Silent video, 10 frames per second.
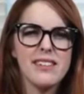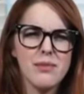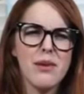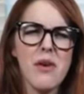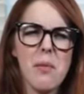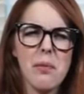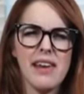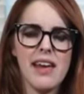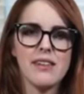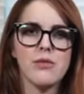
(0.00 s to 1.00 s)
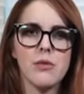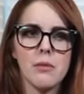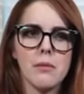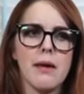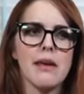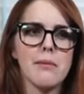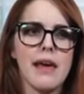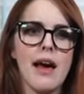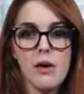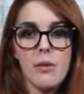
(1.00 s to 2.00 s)
It's very complicated to make
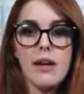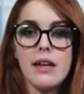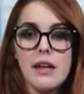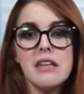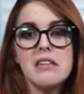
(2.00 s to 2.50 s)
me angry.